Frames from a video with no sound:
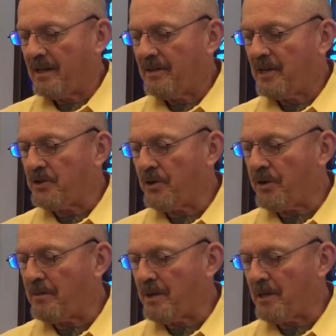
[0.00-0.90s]
They took
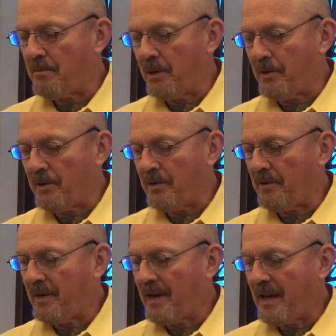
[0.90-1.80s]
him in the
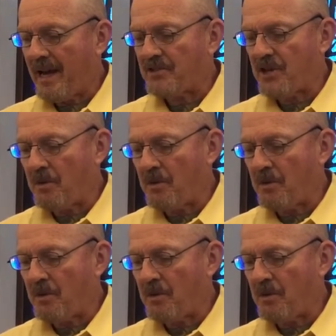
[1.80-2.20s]
boat as he